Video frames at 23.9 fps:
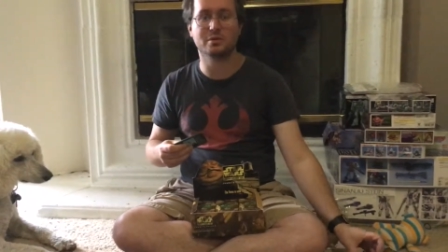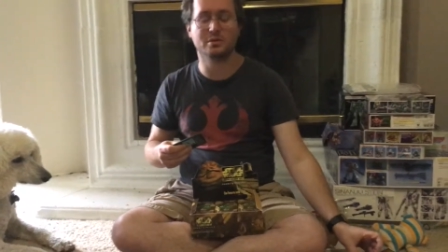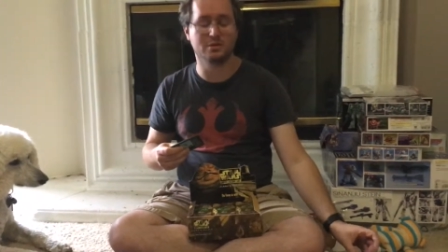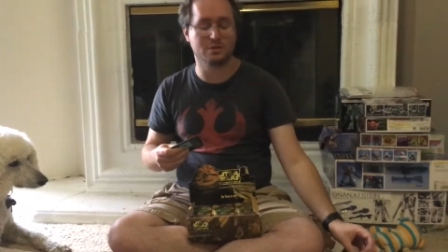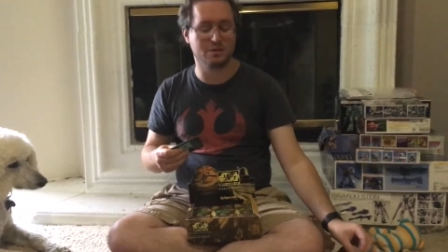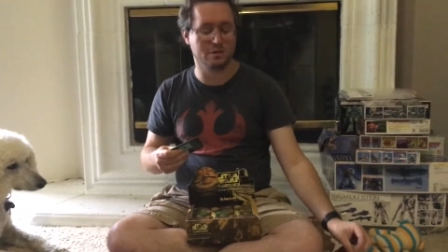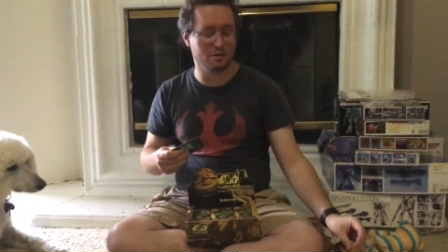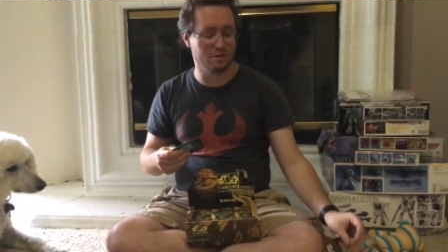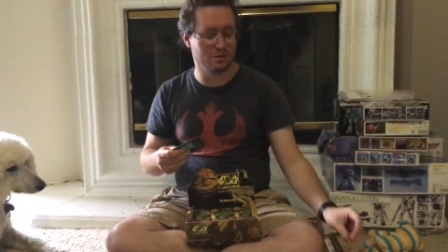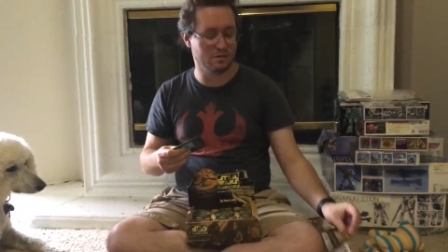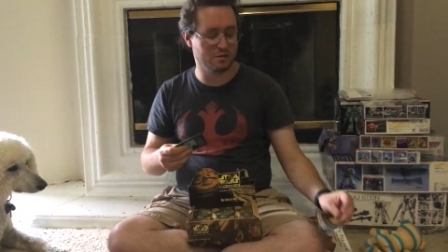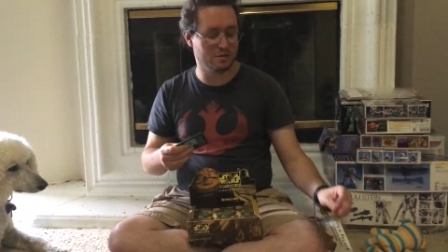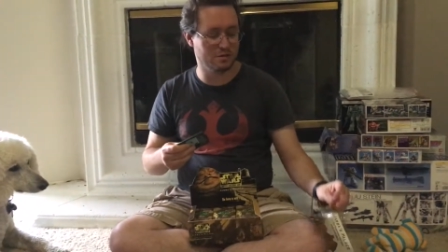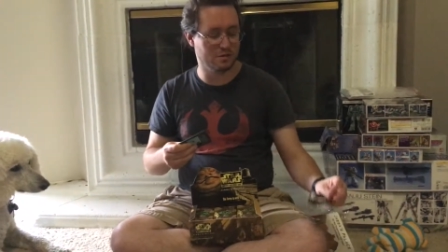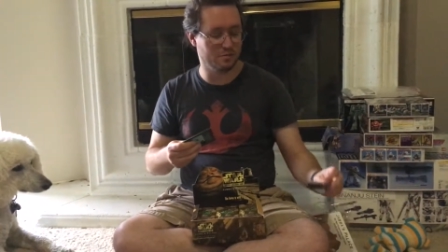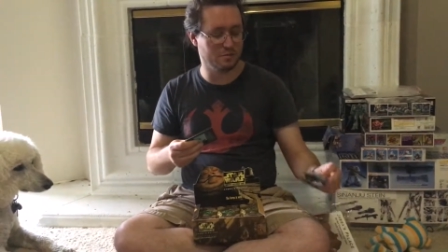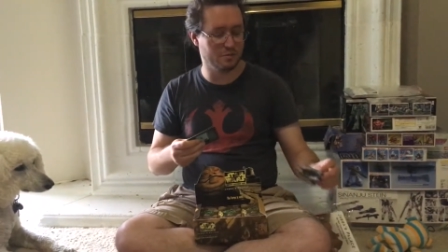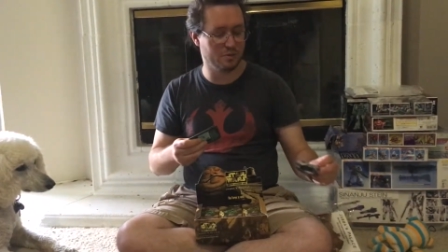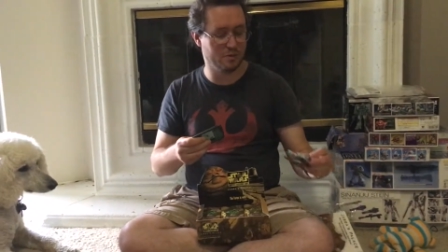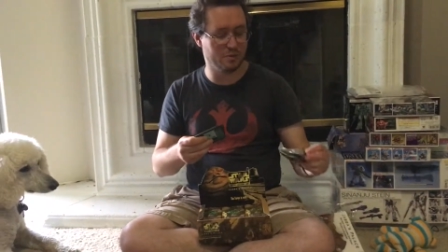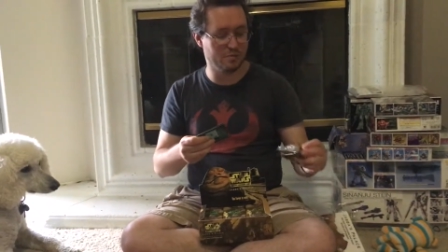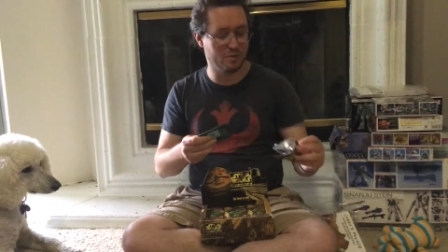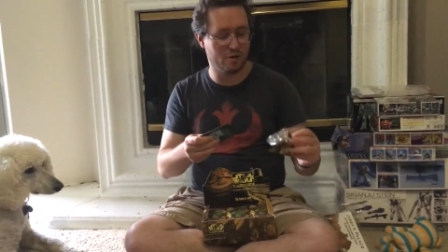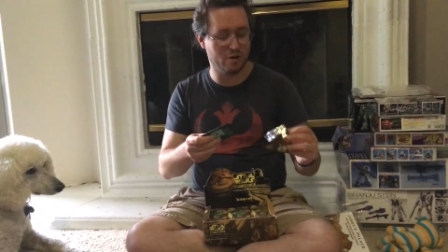to
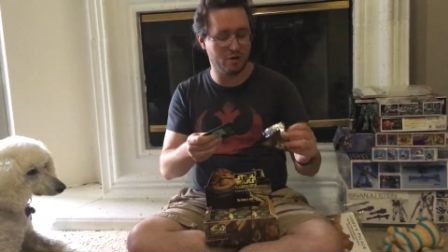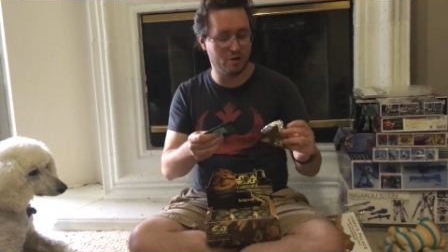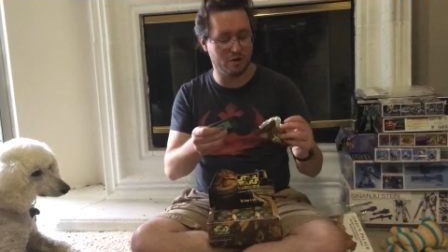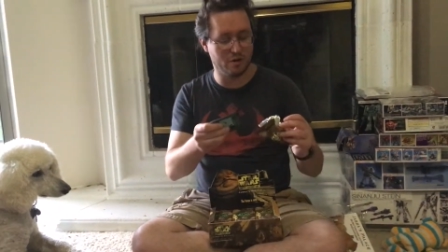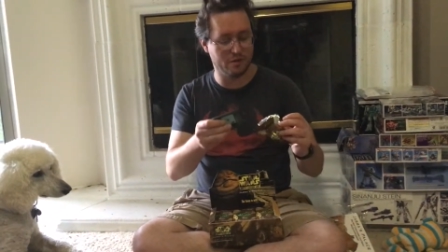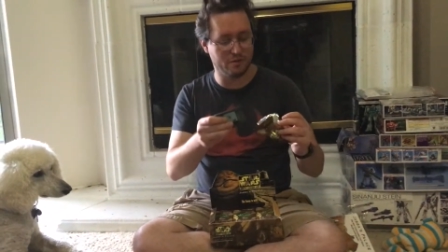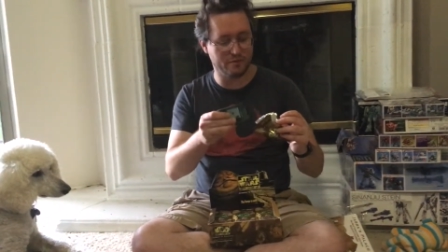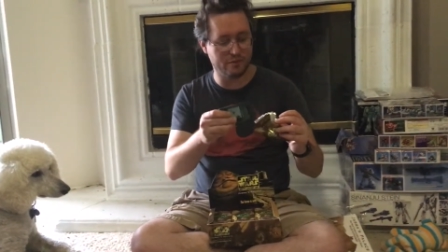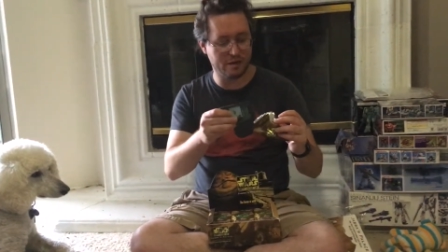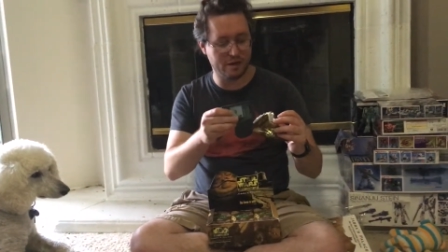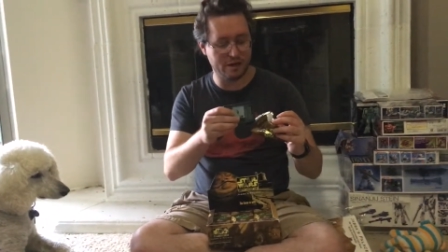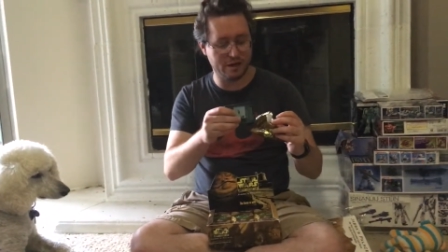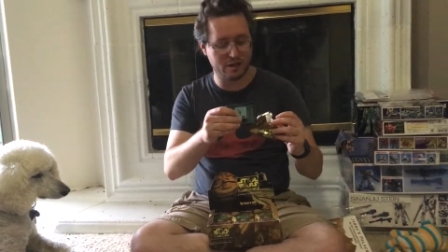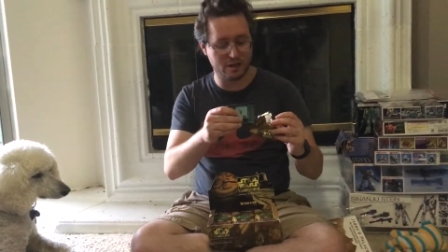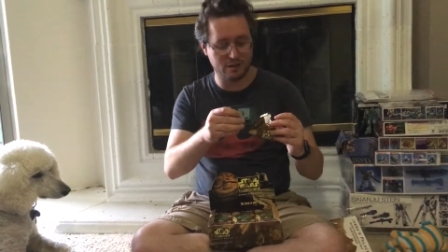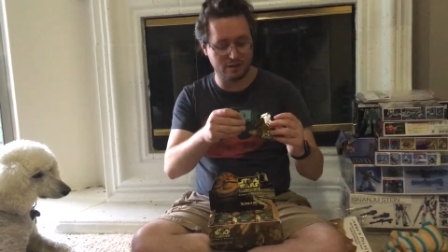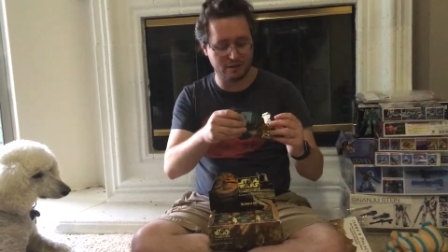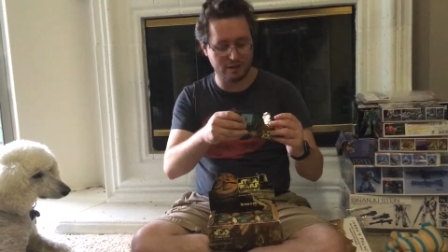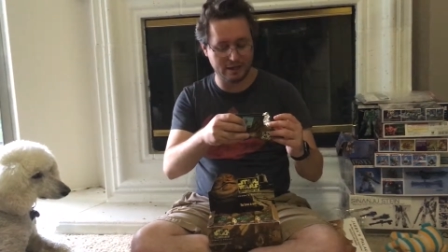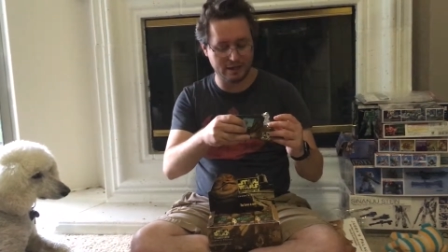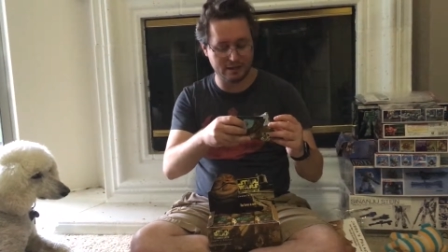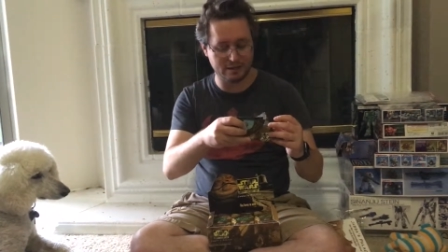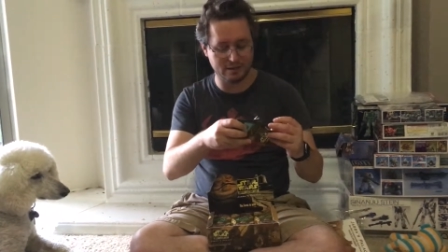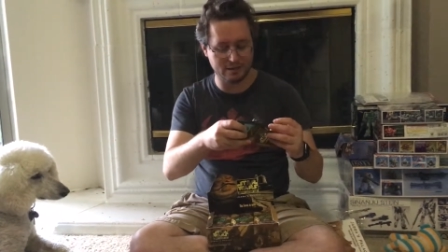be a part of. I
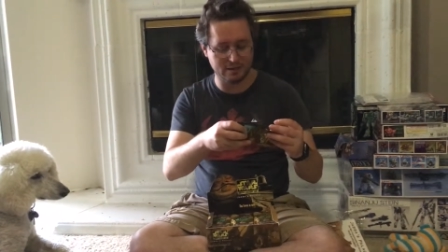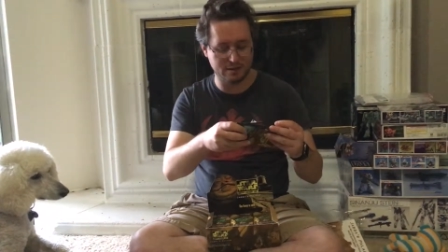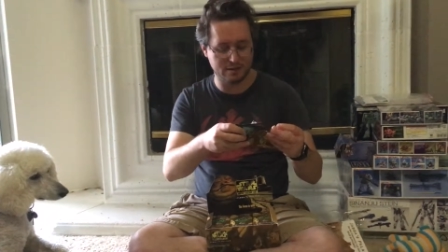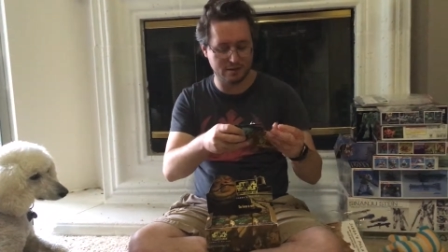collected